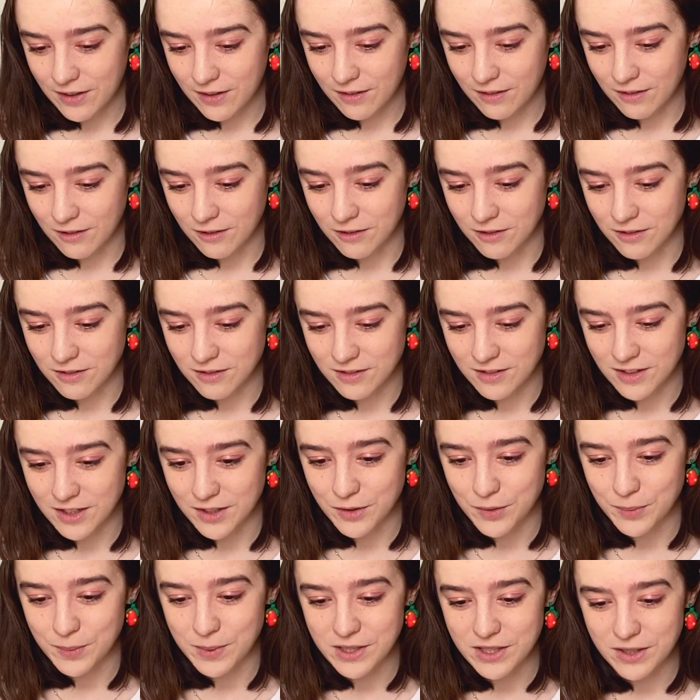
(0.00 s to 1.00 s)
oh, that
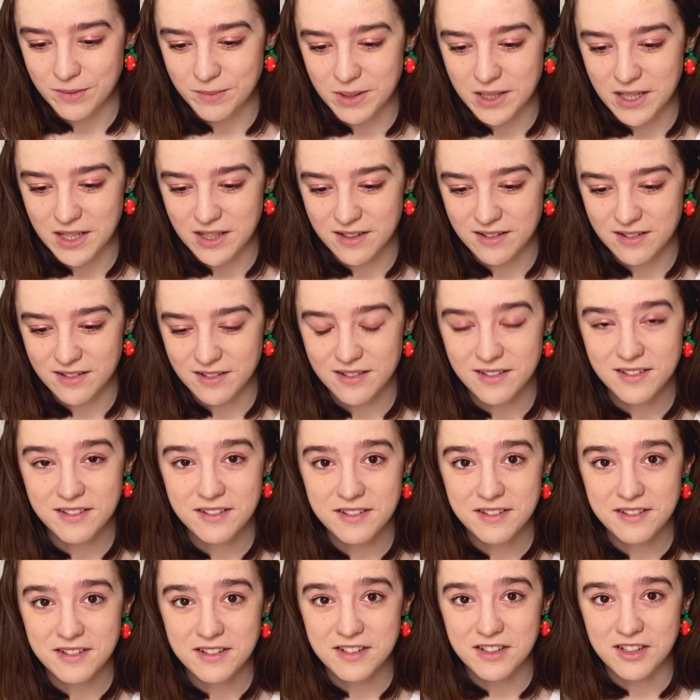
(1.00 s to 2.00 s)
was my tummy.
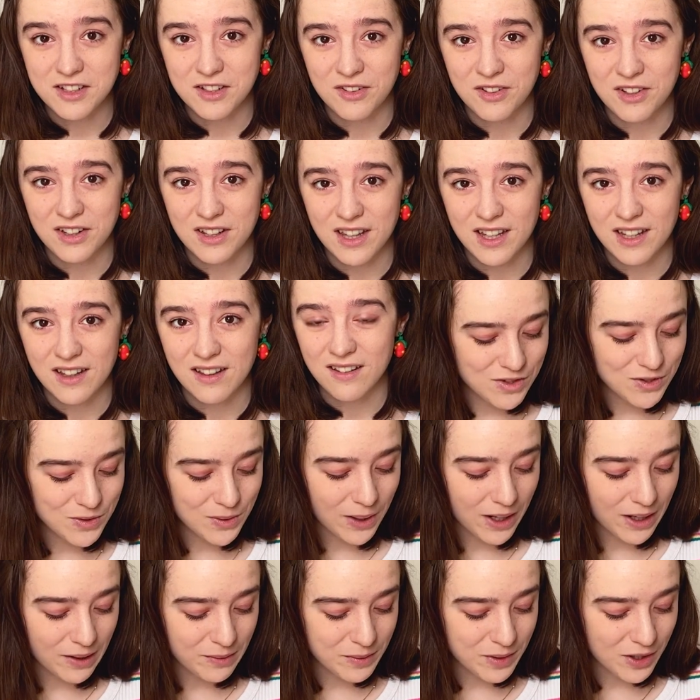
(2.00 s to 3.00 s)
Did you hear that? So
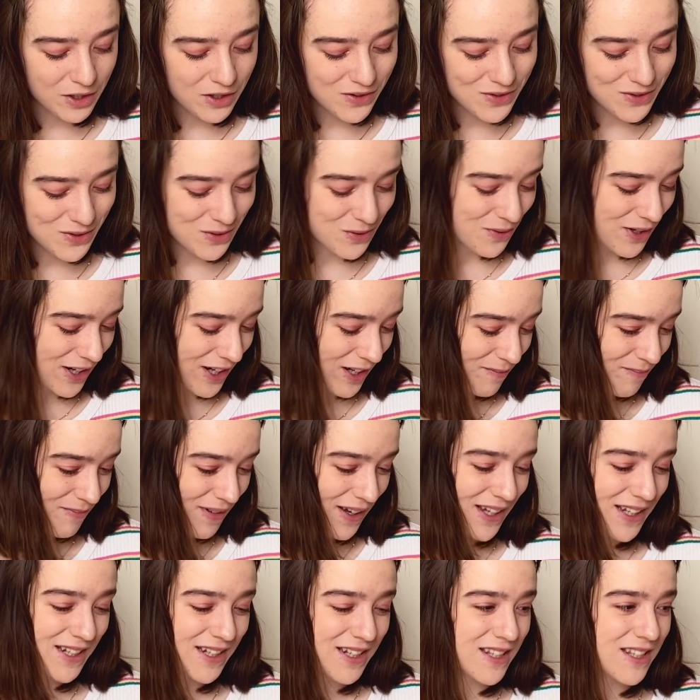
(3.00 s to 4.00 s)
I would also
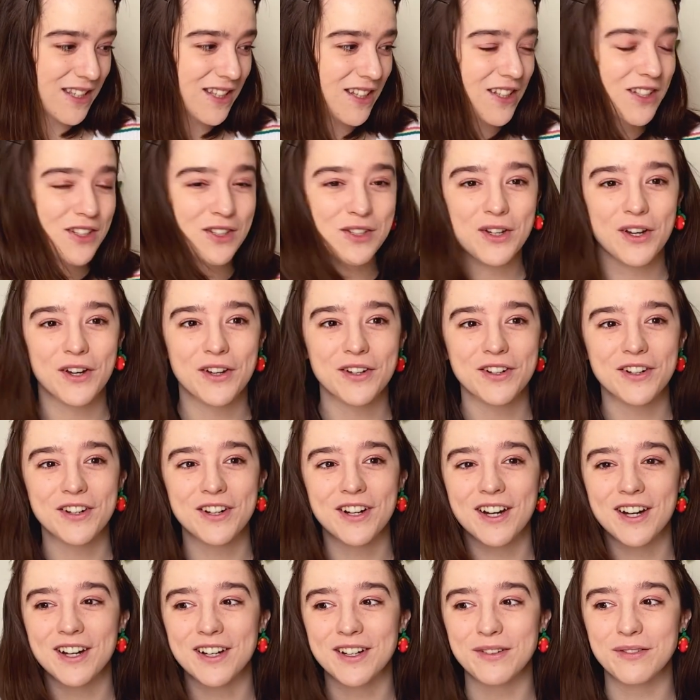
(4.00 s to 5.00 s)
recommend Daughter
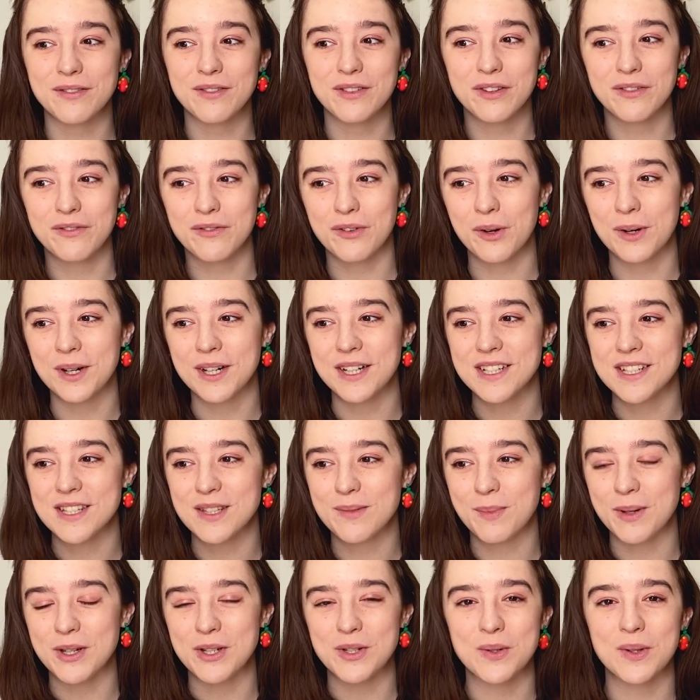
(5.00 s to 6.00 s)
of the Forest
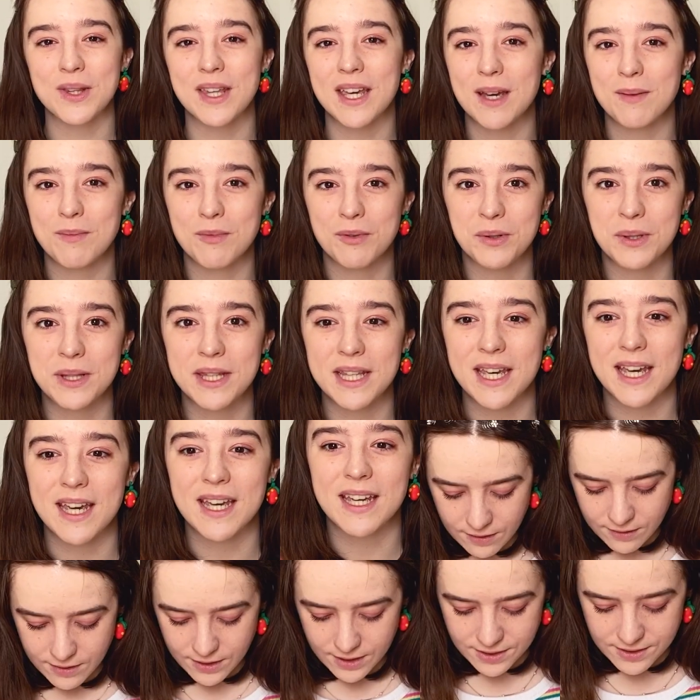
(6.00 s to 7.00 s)
by Juliette
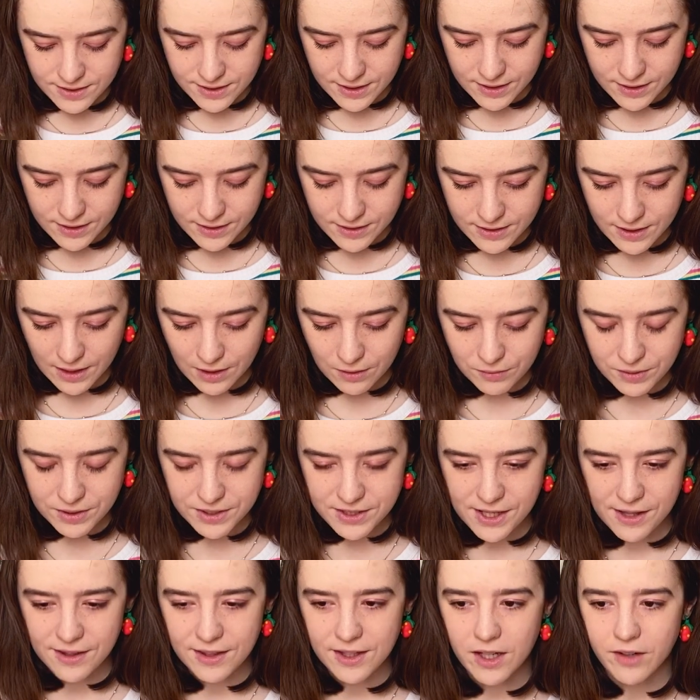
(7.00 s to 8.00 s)
Marillier. This is a
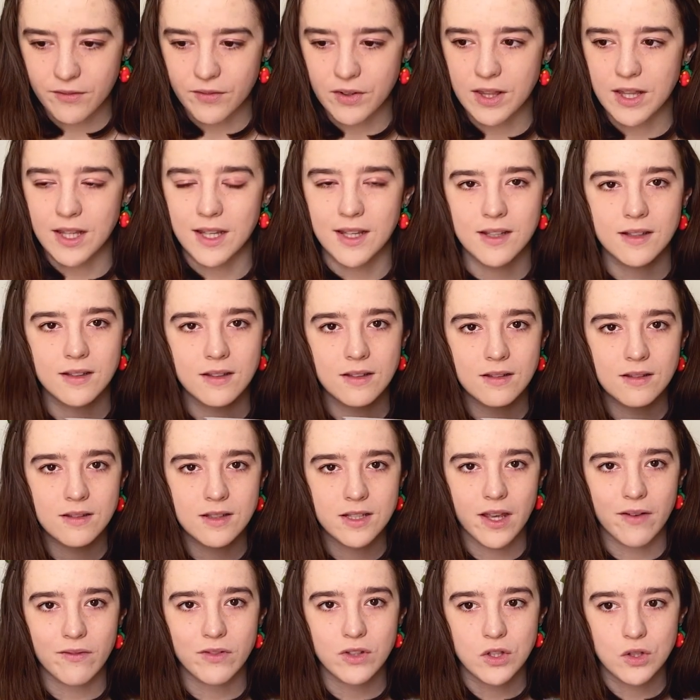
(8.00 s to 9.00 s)
retelling of, I think,
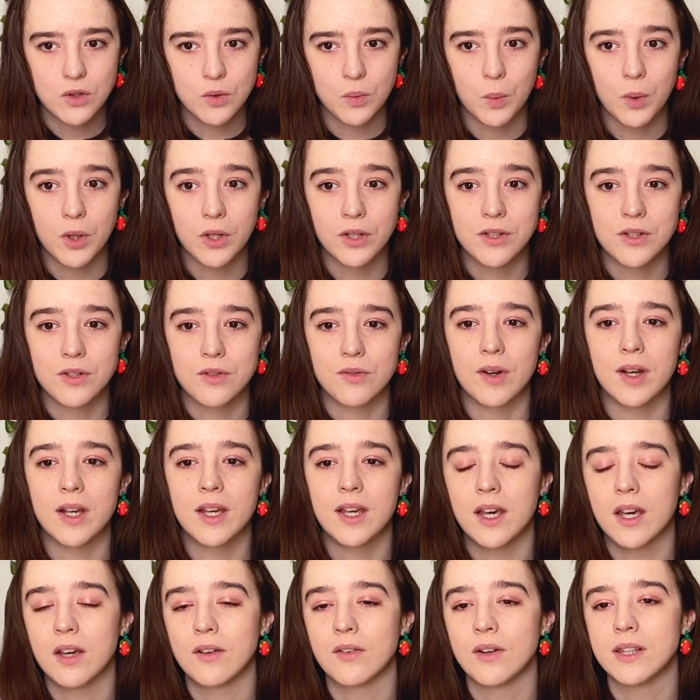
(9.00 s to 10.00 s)
Seven Swans, right?
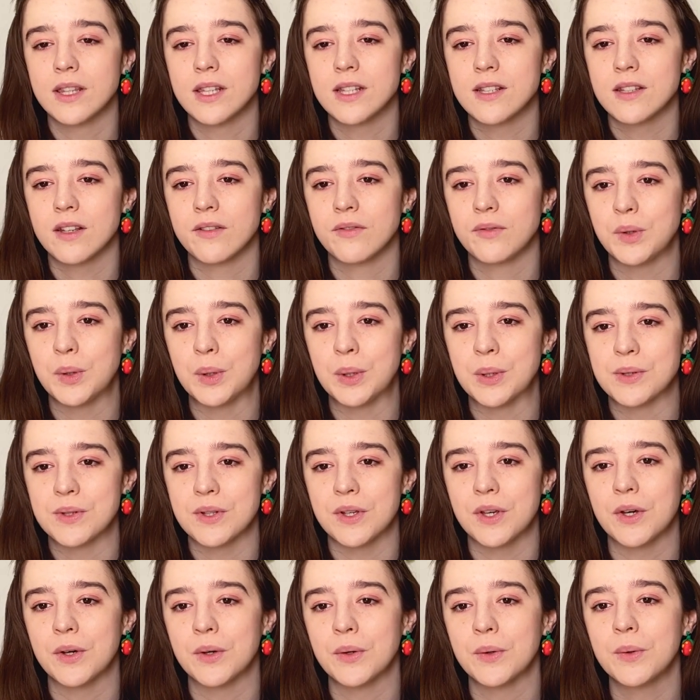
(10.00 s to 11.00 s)
I read this a few years
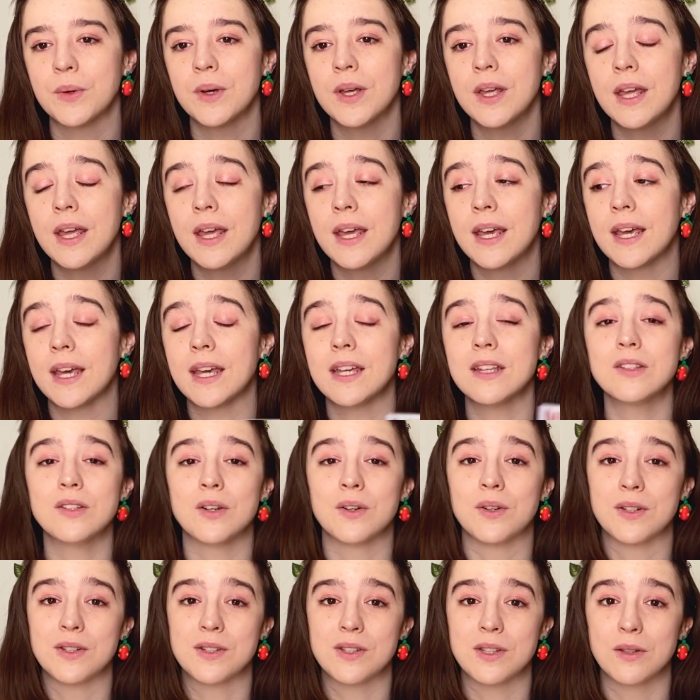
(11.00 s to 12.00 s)
ago. It's
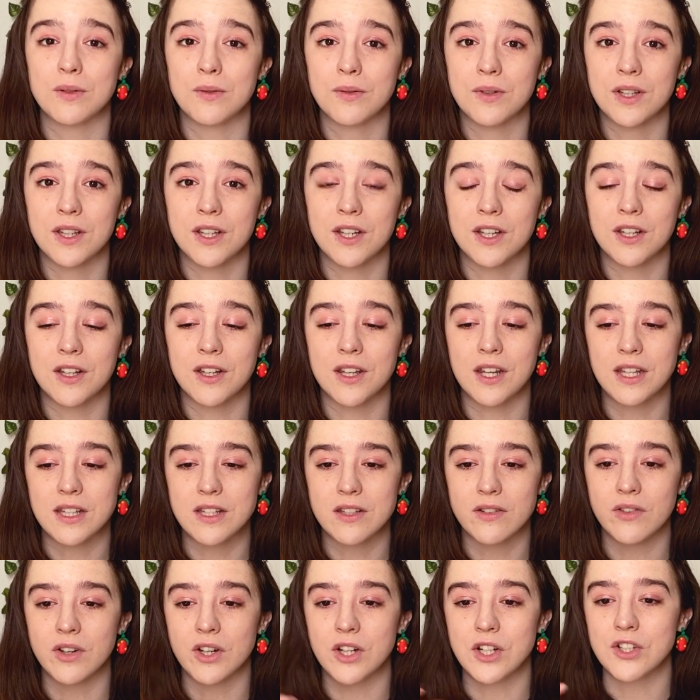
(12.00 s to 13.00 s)
honestly really good. It's
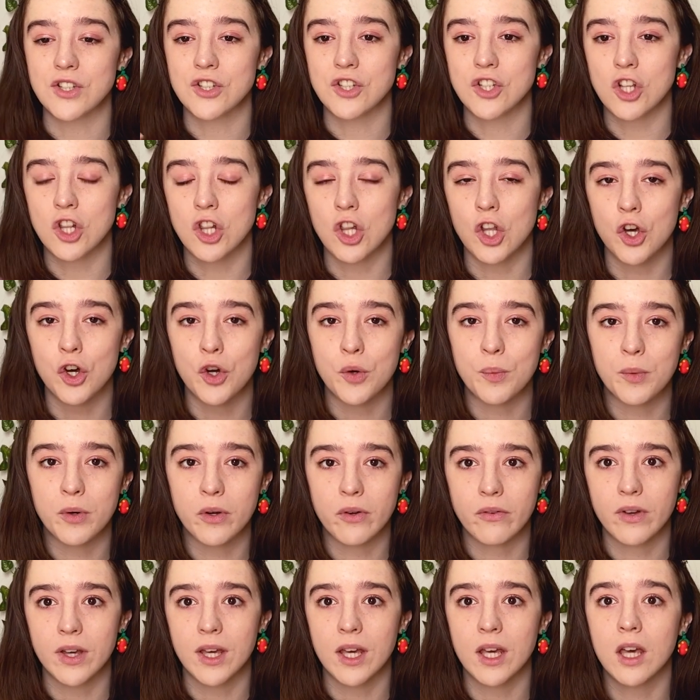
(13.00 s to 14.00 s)
a very slow
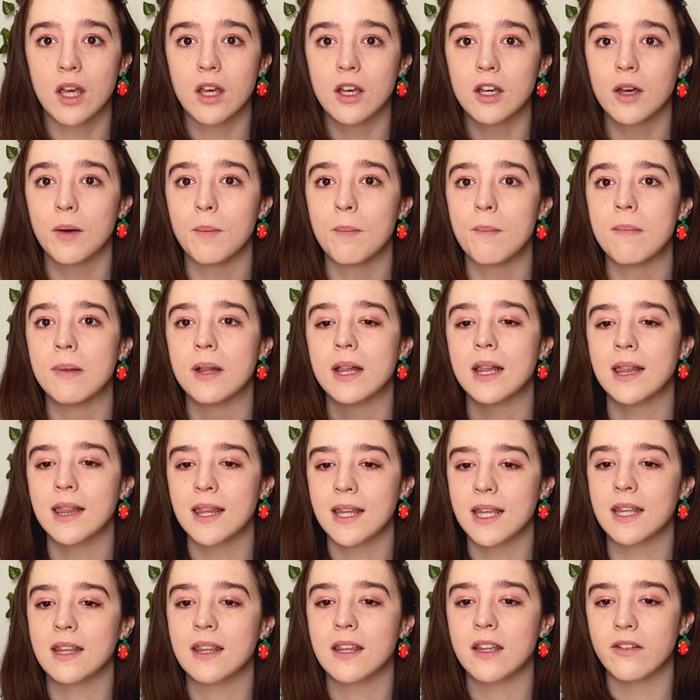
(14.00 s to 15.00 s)
moving,
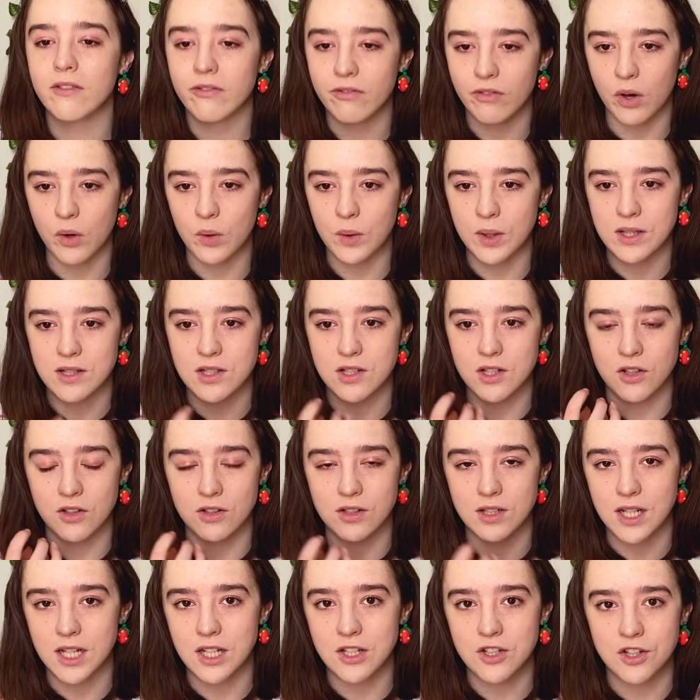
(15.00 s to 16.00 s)
completely focused
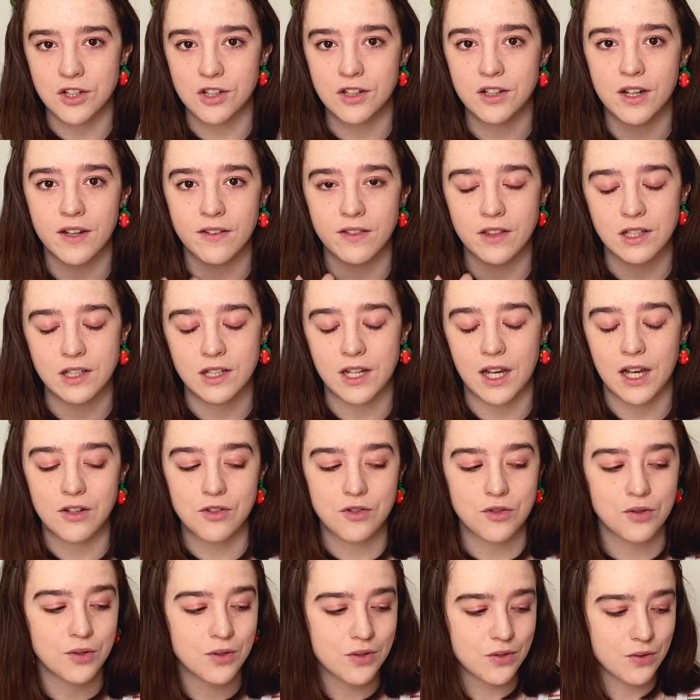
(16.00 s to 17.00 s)
on nature and the
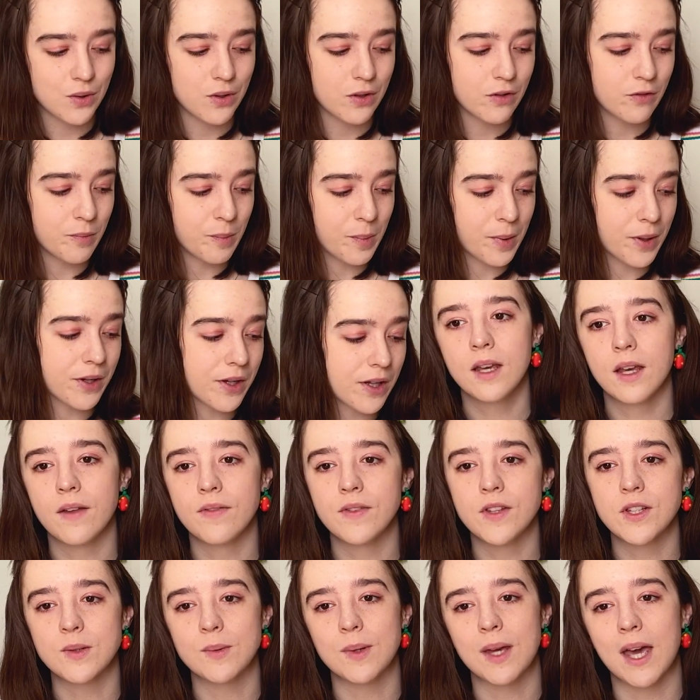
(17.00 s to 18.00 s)
natural sort of book. In
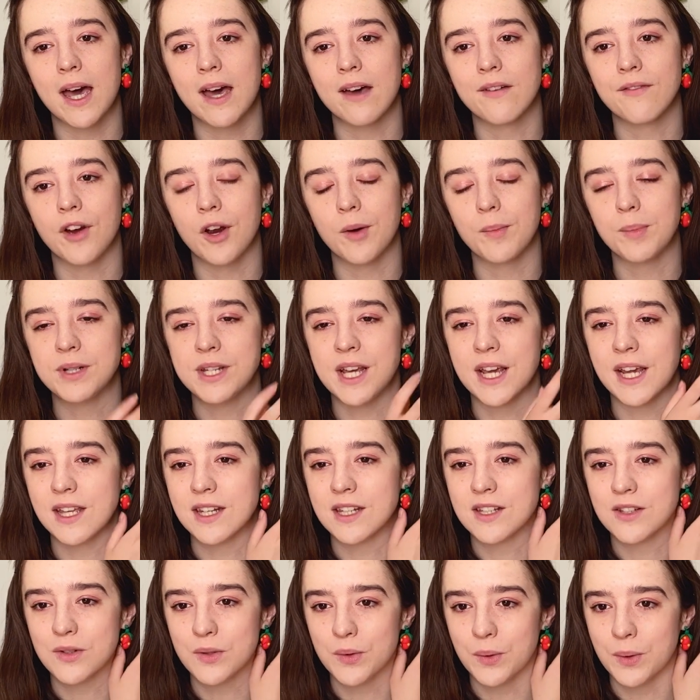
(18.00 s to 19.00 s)
this we have our
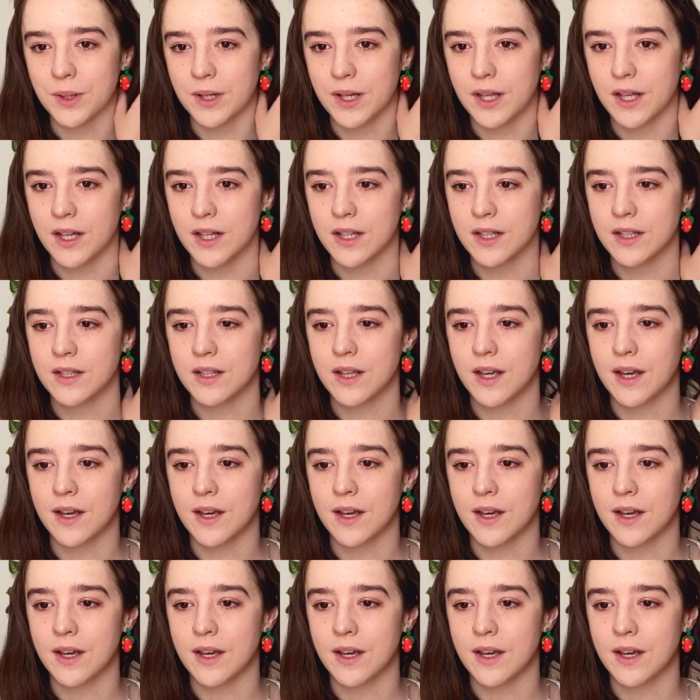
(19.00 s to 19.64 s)
protagonist Sorka.